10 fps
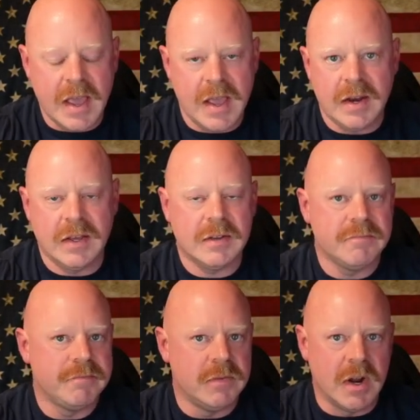and
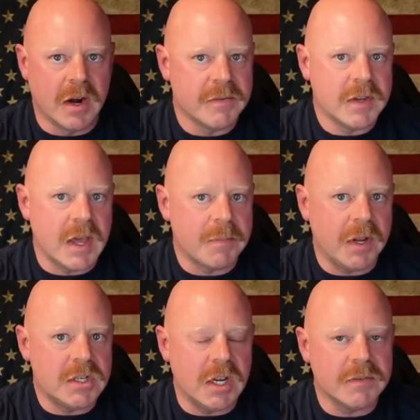none of the
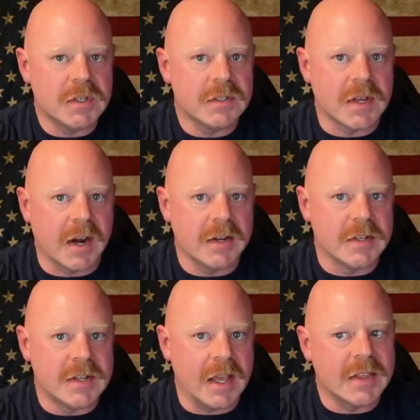deputy chiefs decided to